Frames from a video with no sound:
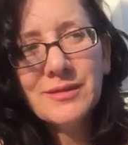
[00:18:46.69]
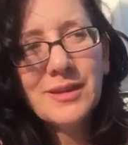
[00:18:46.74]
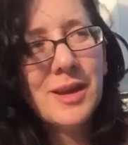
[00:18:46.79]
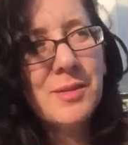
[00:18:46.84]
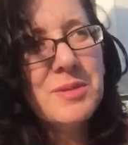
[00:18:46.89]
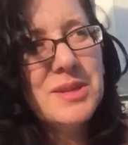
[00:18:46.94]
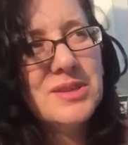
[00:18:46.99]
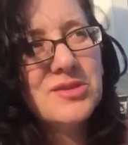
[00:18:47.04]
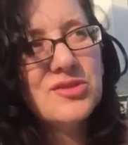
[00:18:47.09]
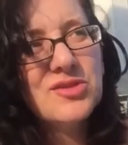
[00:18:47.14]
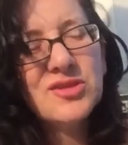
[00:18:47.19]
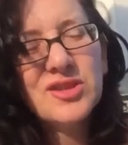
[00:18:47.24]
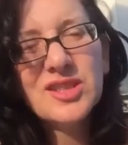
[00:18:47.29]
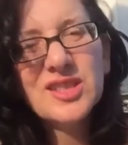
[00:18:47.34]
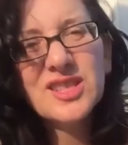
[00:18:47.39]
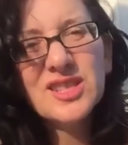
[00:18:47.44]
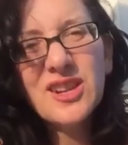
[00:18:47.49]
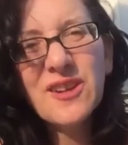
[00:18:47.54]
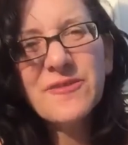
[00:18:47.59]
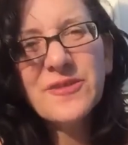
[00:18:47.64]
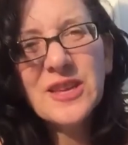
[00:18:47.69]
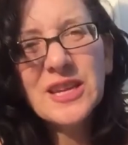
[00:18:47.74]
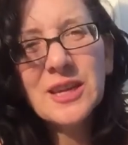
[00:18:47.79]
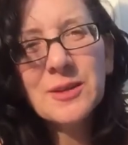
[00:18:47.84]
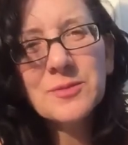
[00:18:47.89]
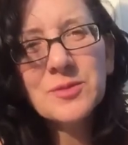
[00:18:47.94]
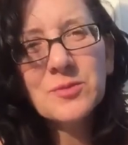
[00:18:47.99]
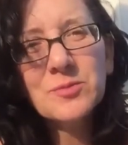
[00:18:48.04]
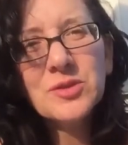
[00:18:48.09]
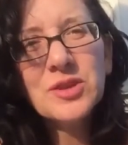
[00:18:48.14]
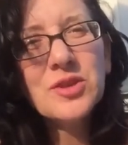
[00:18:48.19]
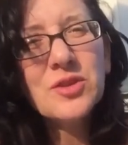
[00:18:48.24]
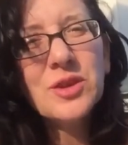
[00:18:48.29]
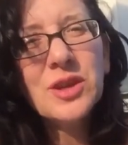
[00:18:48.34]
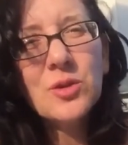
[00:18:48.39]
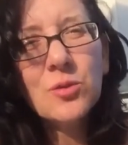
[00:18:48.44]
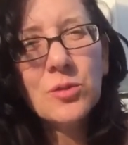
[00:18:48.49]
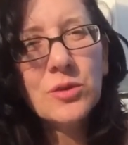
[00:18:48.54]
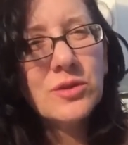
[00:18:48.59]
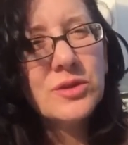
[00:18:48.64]
I mean, the stuff that comes from, you
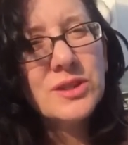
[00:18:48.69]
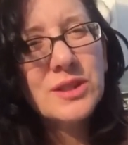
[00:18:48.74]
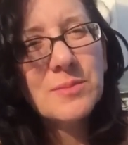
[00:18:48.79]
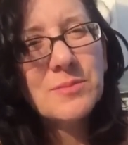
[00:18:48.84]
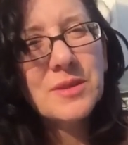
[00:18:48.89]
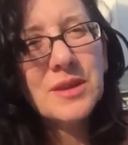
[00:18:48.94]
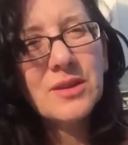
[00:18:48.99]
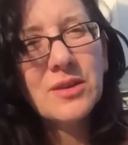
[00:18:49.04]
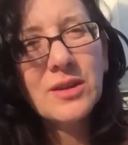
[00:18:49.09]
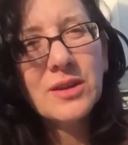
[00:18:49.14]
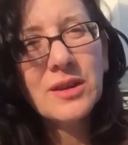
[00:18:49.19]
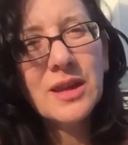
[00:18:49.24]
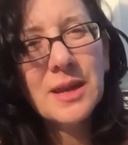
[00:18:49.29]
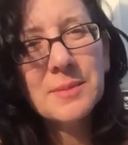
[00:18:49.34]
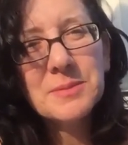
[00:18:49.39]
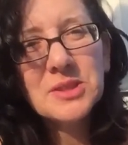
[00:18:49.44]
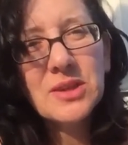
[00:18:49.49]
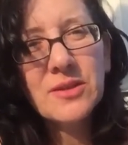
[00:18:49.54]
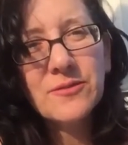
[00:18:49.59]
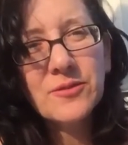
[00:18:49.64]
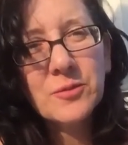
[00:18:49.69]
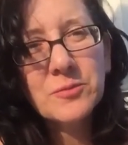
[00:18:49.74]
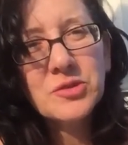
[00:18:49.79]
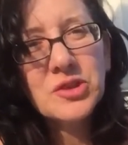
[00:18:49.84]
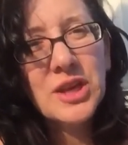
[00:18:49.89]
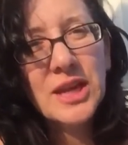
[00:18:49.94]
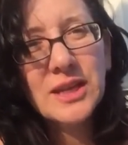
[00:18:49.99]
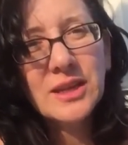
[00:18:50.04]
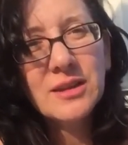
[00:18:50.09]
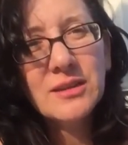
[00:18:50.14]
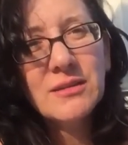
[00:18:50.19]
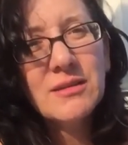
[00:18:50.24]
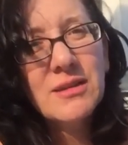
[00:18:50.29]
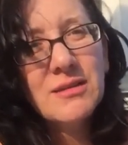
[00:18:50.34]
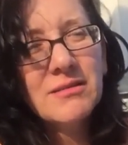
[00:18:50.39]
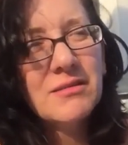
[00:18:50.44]
can order something on Amazon from China.